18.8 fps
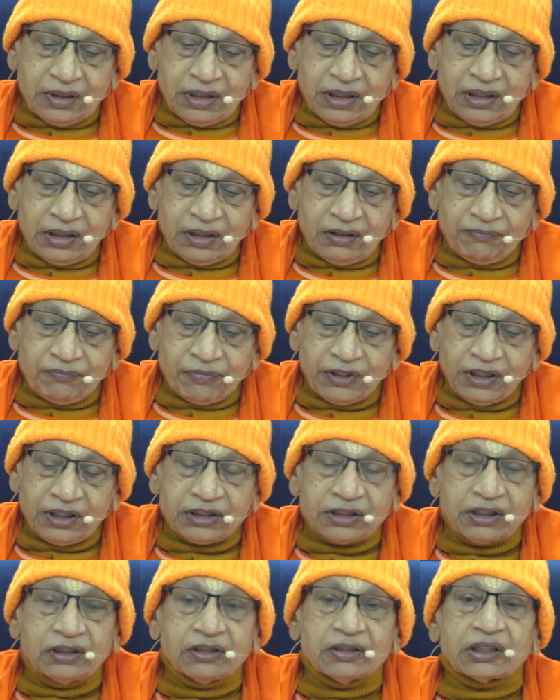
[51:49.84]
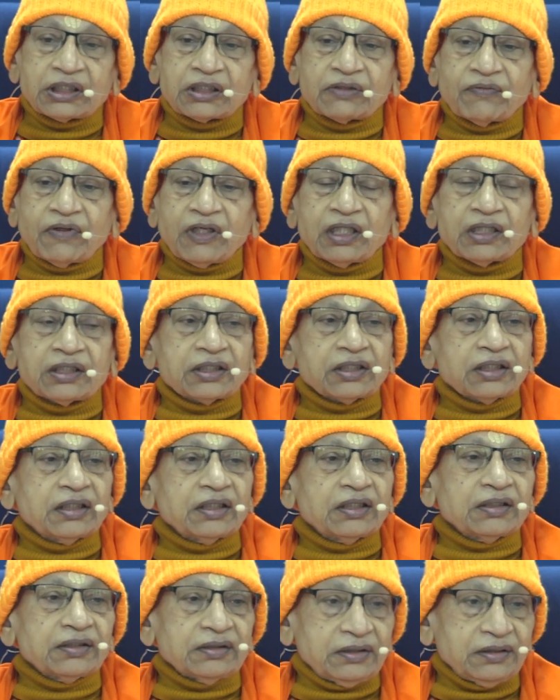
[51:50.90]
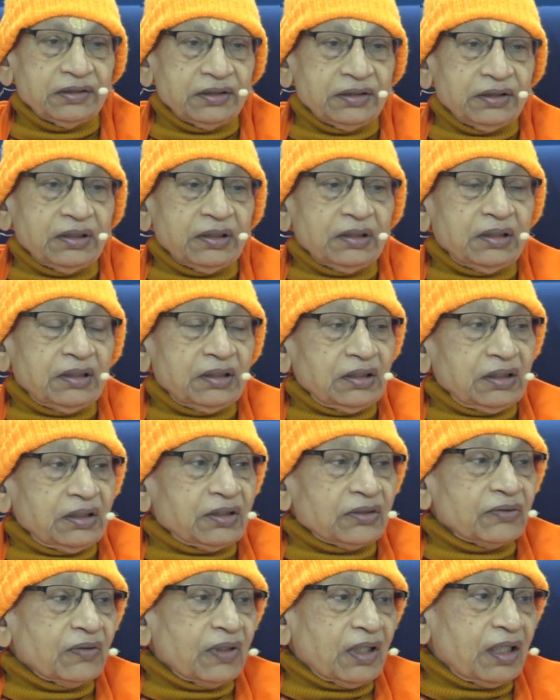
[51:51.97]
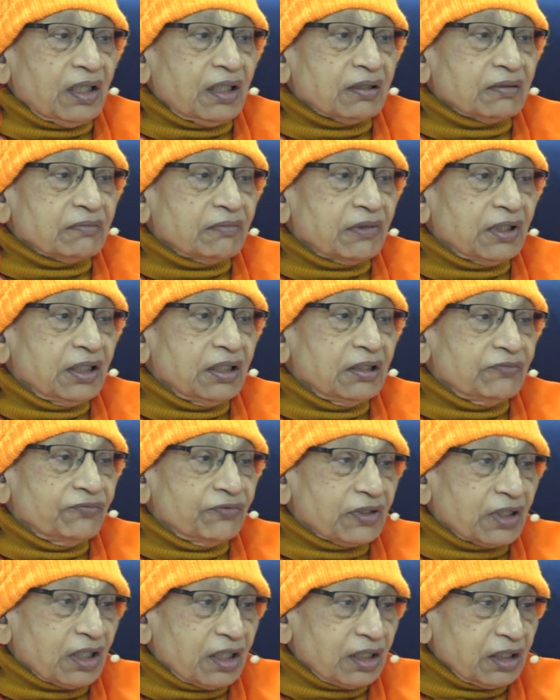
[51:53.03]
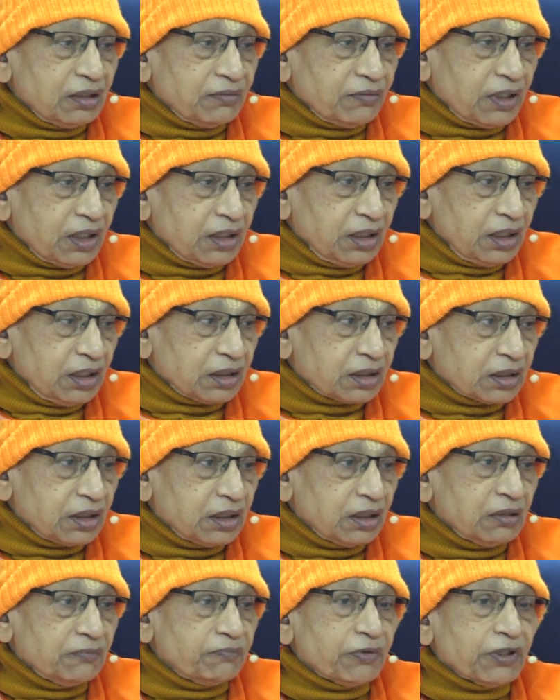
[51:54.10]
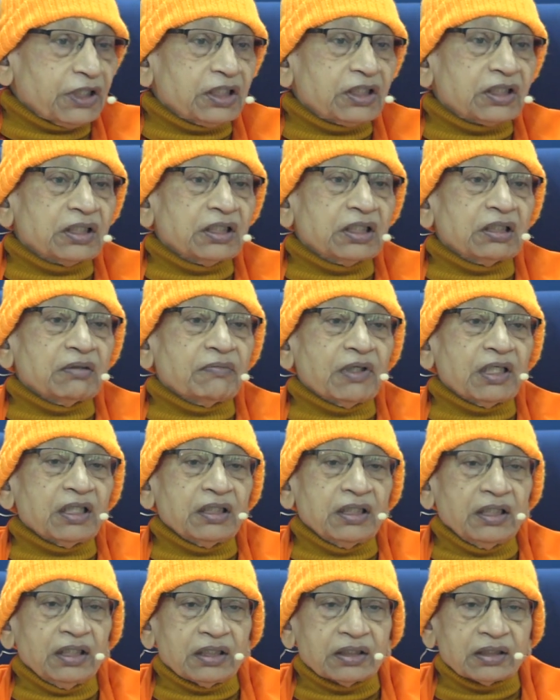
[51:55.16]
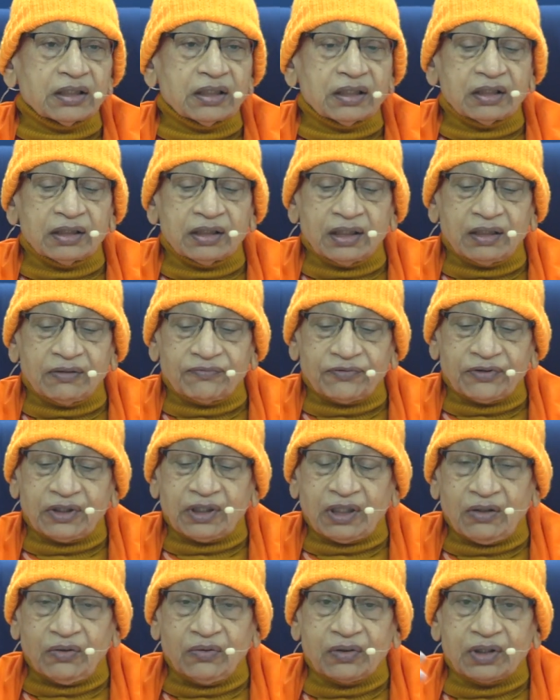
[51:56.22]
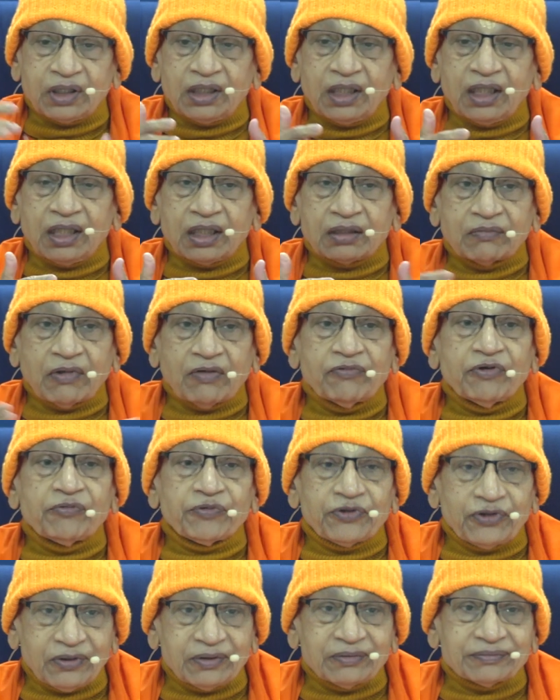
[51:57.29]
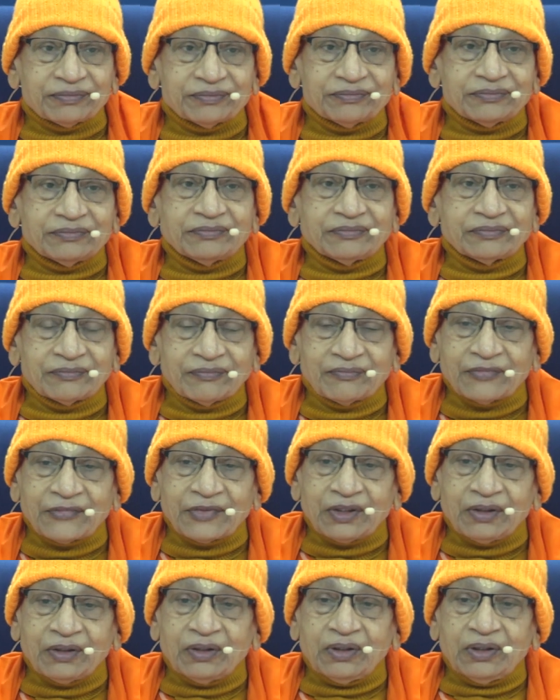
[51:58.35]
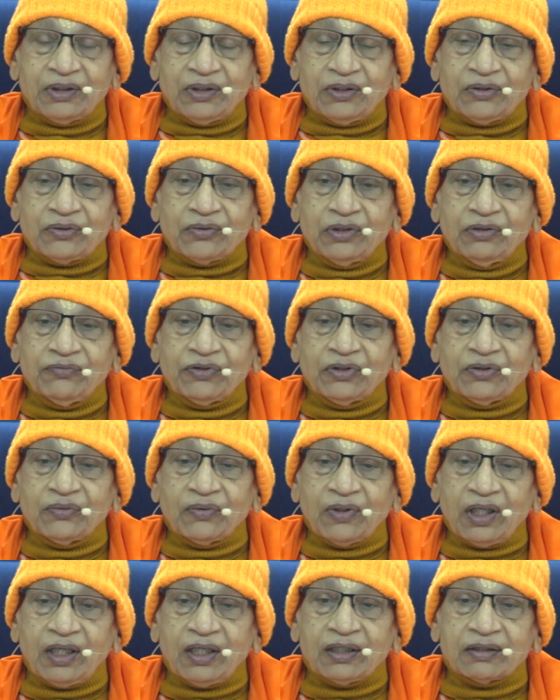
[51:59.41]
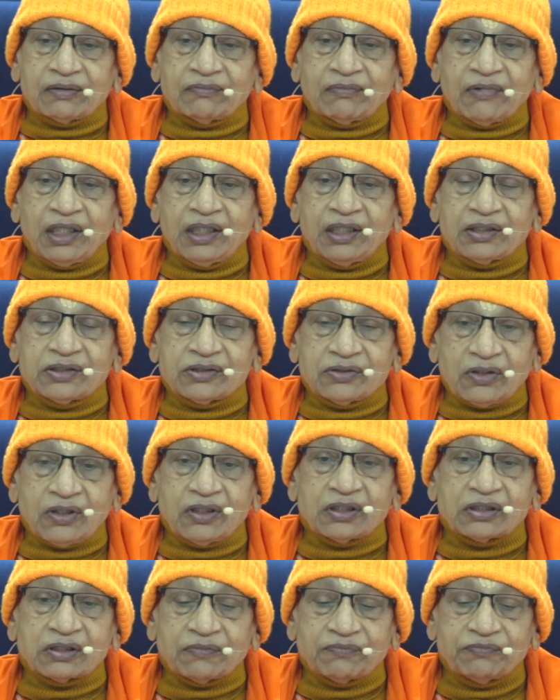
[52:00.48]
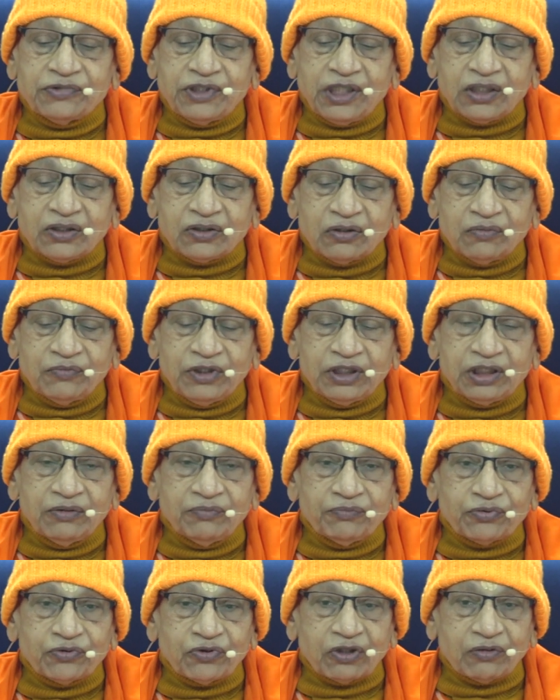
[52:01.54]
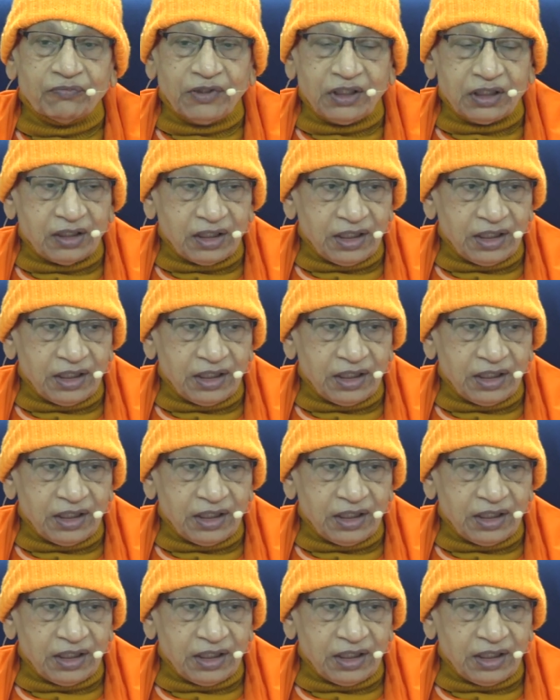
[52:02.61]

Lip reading: And then parichinnatvacha. So Atma is vikari by nature, parichinna by nature, therefore how can Atma be pure? So even though Atma is not subject to being impure by other